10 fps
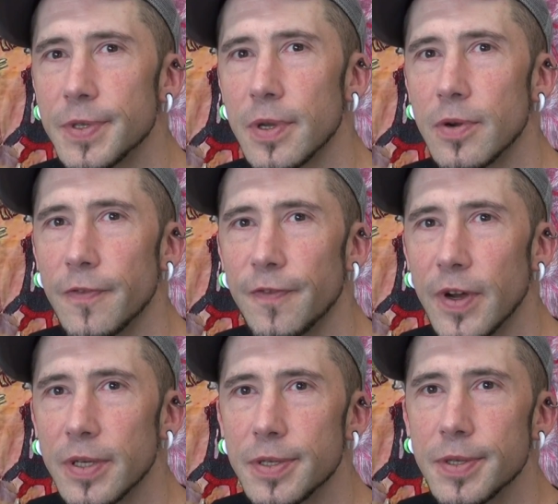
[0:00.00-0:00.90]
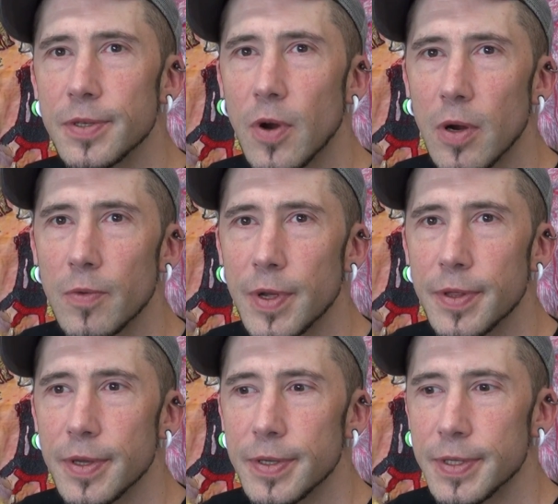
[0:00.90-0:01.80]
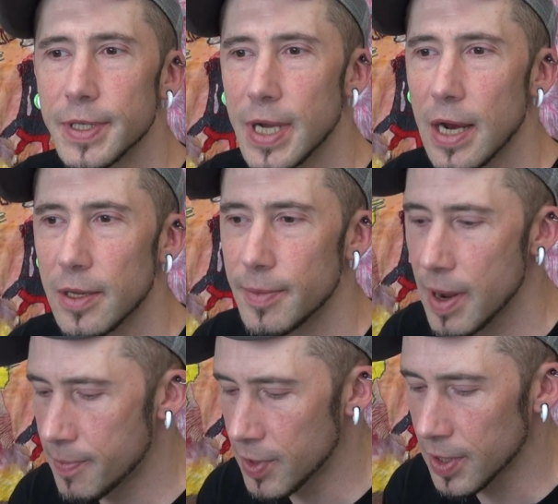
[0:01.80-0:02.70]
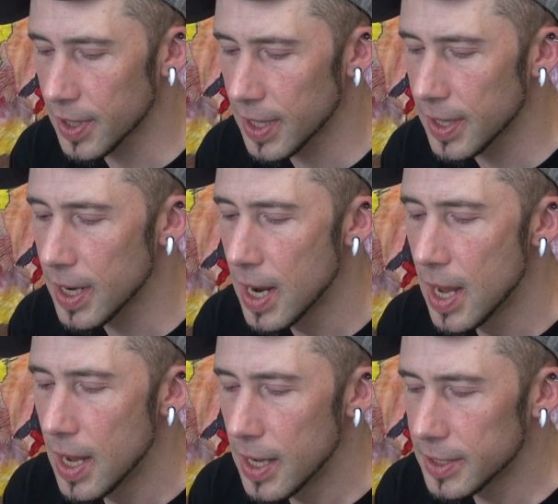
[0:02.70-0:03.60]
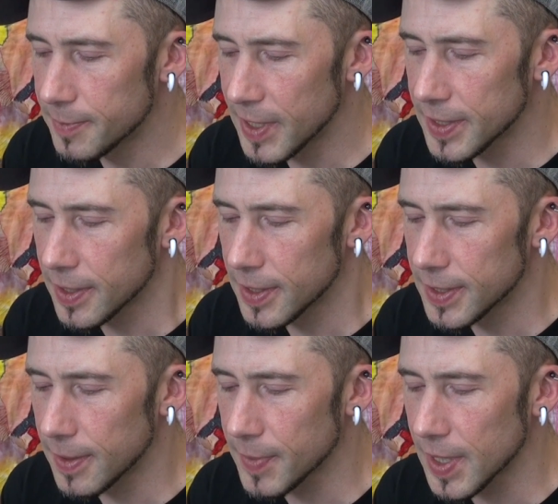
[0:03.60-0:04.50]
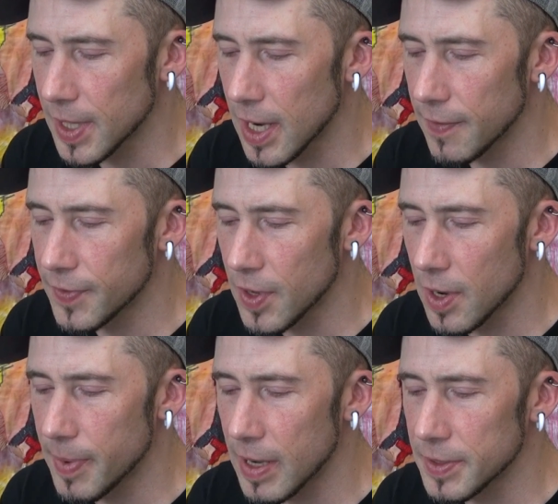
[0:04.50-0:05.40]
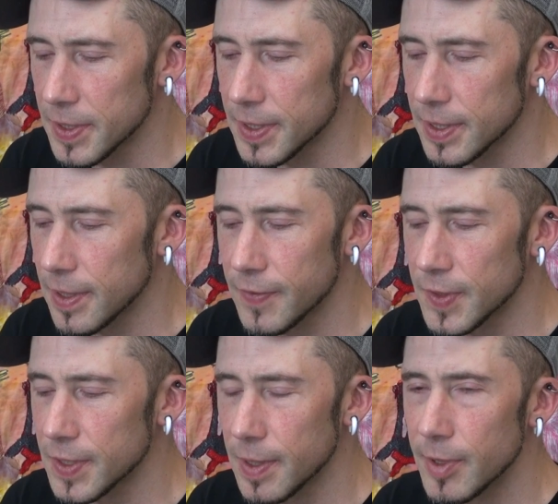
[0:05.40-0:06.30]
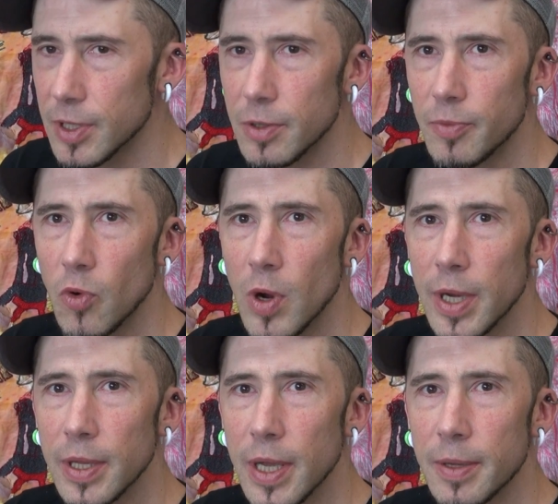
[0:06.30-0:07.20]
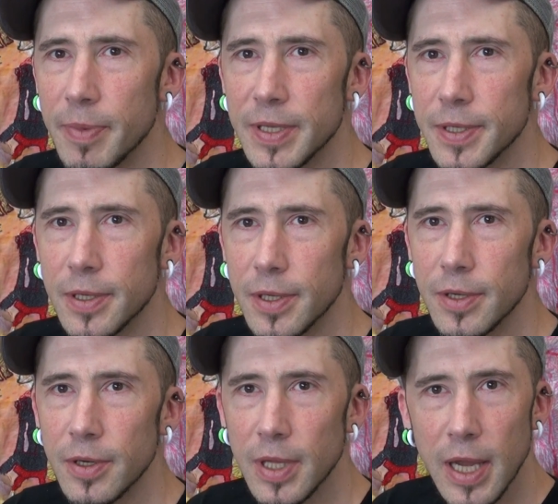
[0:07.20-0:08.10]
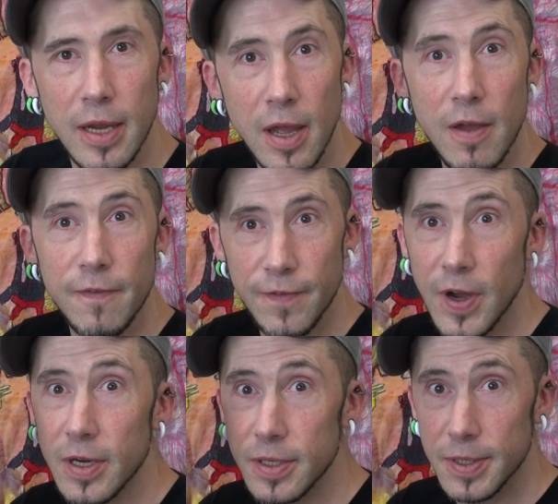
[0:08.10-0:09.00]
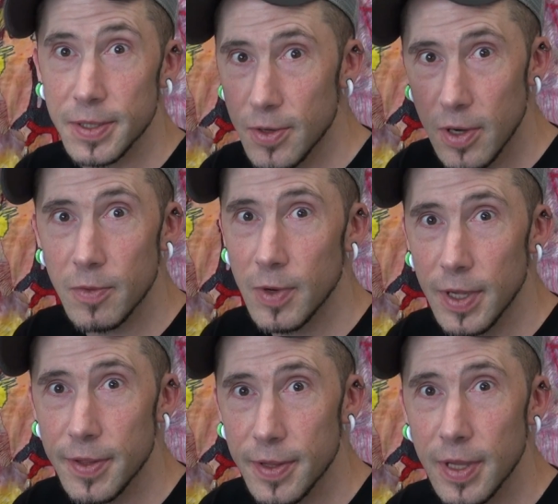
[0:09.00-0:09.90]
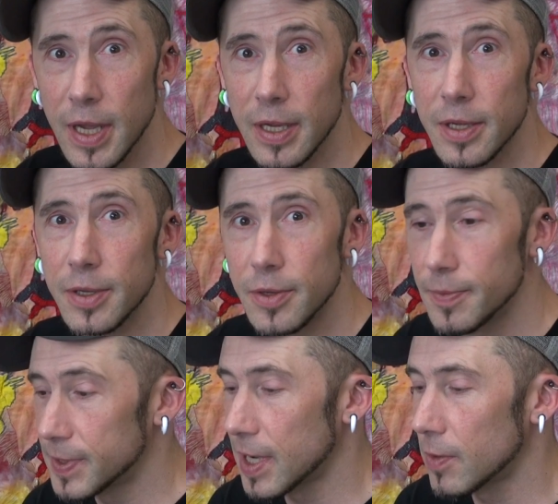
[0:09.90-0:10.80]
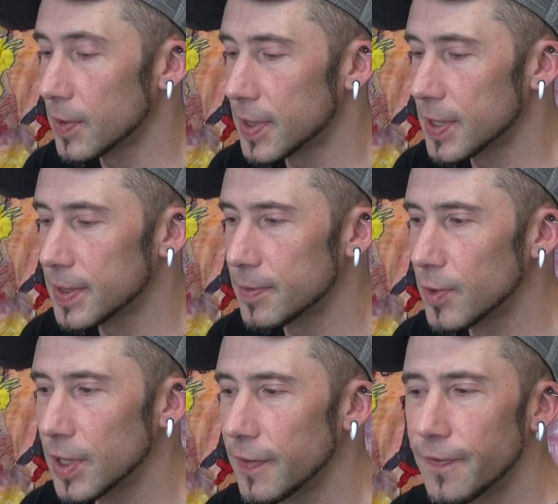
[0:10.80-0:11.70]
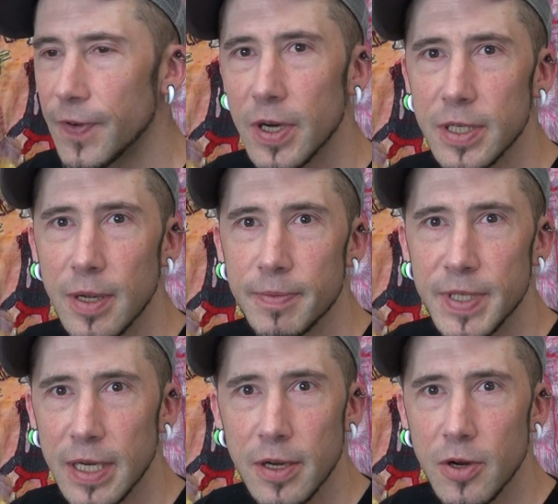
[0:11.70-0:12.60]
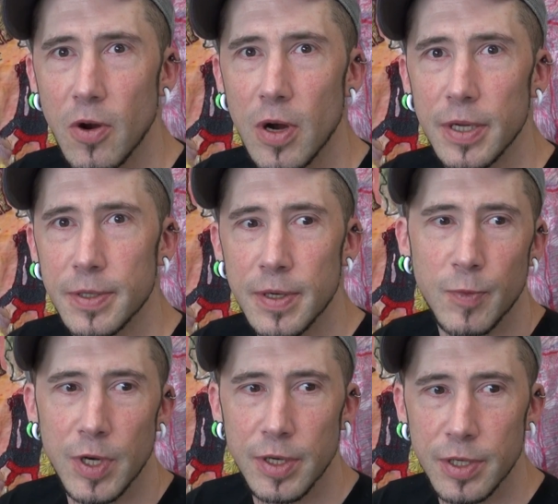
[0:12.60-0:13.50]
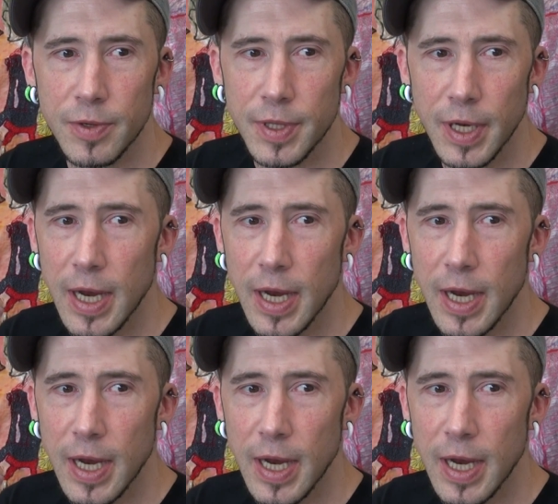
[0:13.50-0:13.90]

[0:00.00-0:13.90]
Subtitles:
So, Fuck to Start With is the title of my book, and it's basically something that I've thought about ever since I'm a little boy. Like, basically, you're like, fuck to start with. Like, you've dealt with this really fucked up deck of cards, and what do you do with it?